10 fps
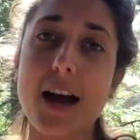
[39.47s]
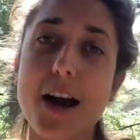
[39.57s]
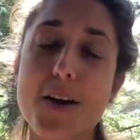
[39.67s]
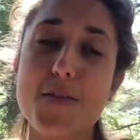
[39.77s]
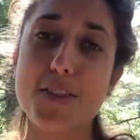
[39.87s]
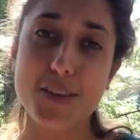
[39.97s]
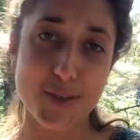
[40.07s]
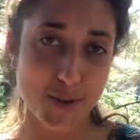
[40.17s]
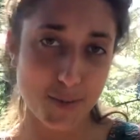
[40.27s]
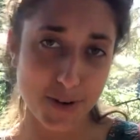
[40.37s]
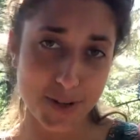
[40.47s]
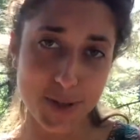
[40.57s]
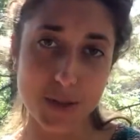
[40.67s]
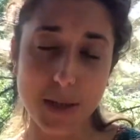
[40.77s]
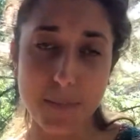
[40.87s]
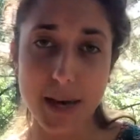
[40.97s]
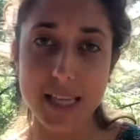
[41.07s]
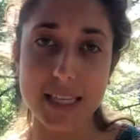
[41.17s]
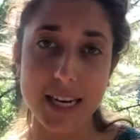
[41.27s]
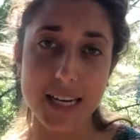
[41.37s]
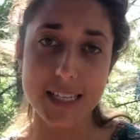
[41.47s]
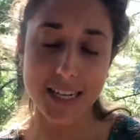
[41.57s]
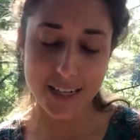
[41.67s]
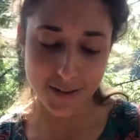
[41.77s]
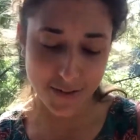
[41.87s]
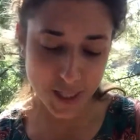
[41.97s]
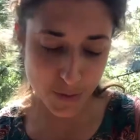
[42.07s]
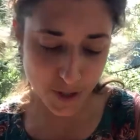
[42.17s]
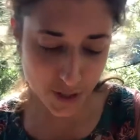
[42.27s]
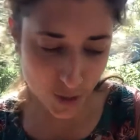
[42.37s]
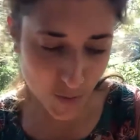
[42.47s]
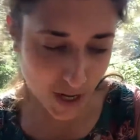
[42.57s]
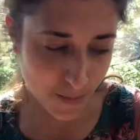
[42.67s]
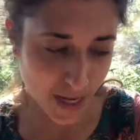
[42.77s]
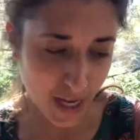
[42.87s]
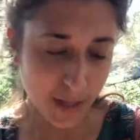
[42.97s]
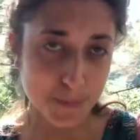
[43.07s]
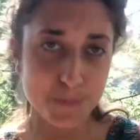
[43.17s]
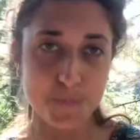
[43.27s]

of the Soul Brews with the Beth Zedek Center for Spiritual Well-Being.